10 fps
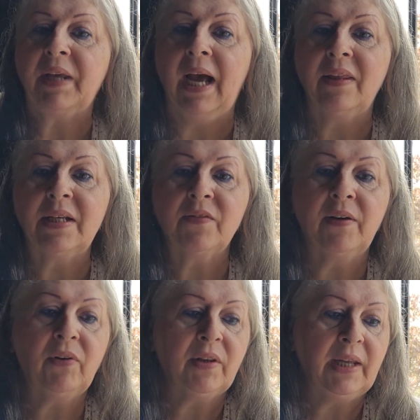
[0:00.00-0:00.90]
Kathy's
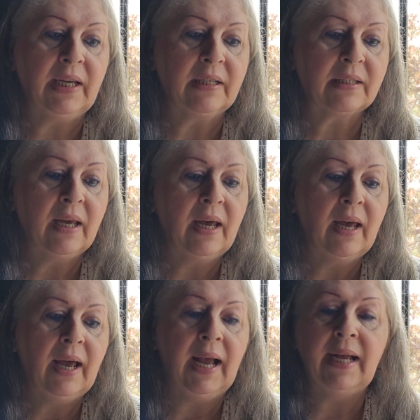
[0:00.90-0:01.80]
Favorite Things
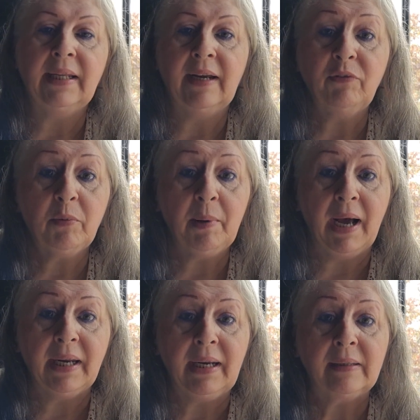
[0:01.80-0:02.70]
and Life with
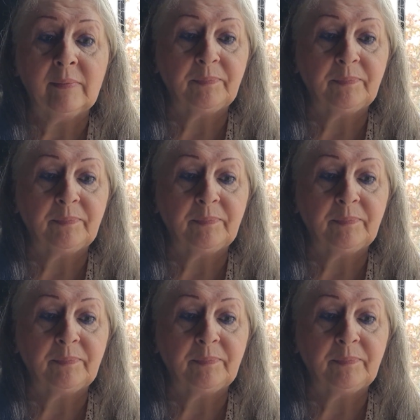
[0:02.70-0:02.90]
Patty.